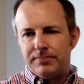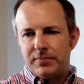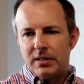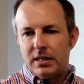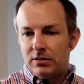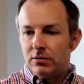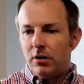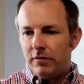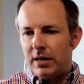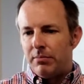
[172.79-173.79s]
and that
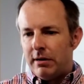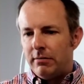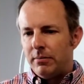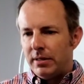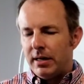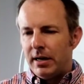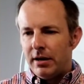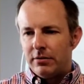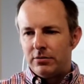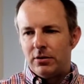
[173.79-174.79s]
solved that problem in that
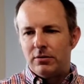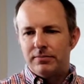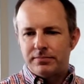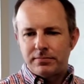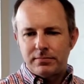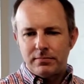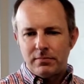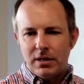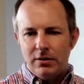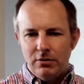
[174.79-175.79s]
house. So
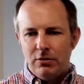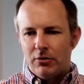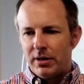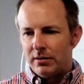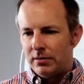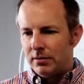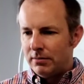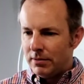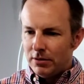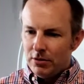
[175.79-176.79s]
I knew going into
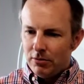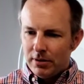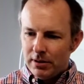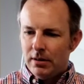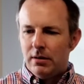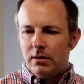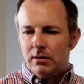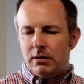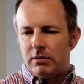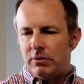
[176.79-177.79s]
the new one
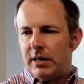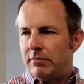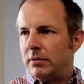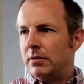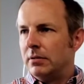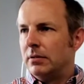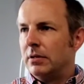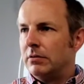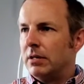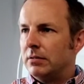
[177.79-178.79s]
that we would have to
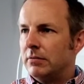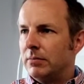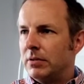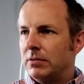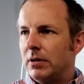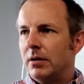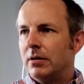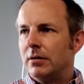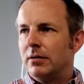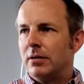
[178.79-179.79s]
address it from the
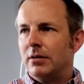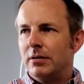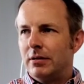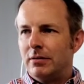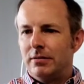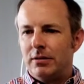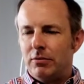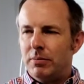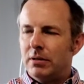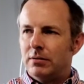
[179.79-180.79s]
start, that it
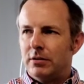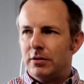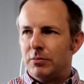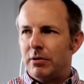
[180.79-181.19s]
would be a serious